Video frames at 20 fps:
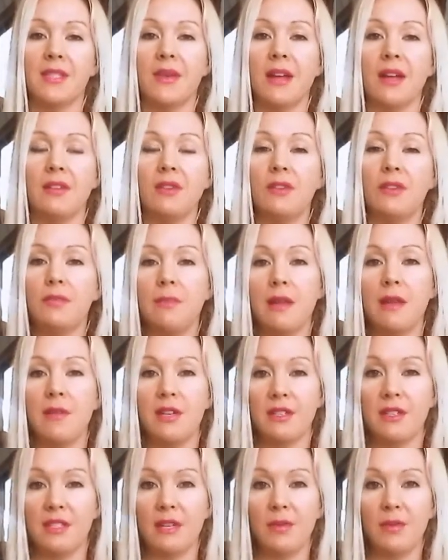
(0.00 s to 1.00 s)
so I don't know if maybe
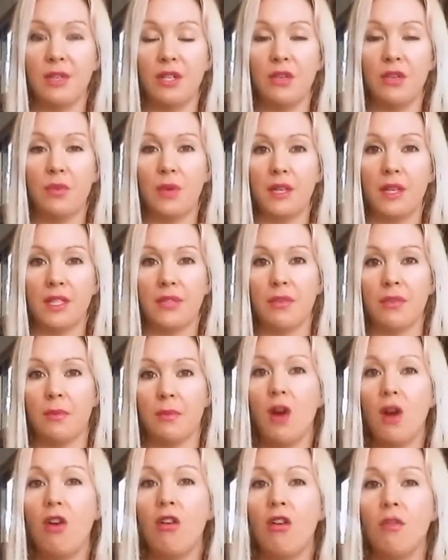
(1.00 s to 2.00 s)
you're someone who works from
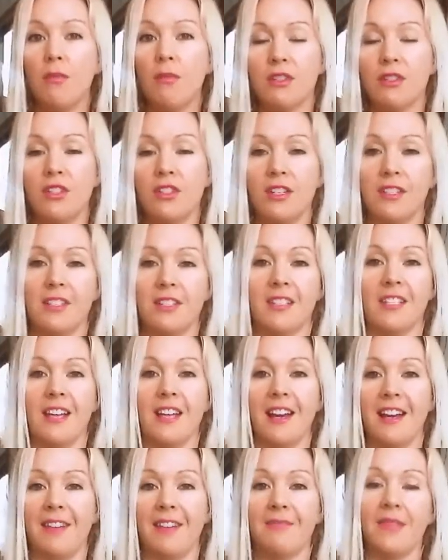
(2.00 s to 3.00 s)
home or just
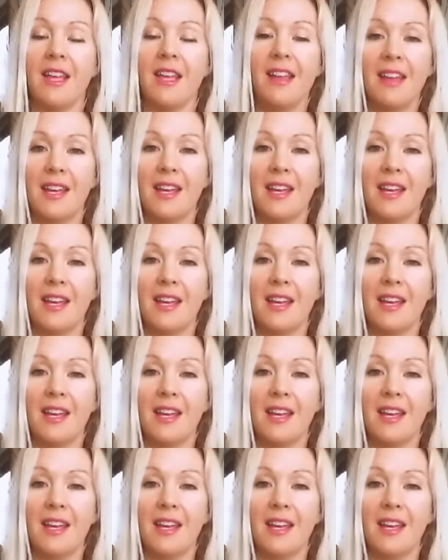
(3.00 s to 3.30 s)
um,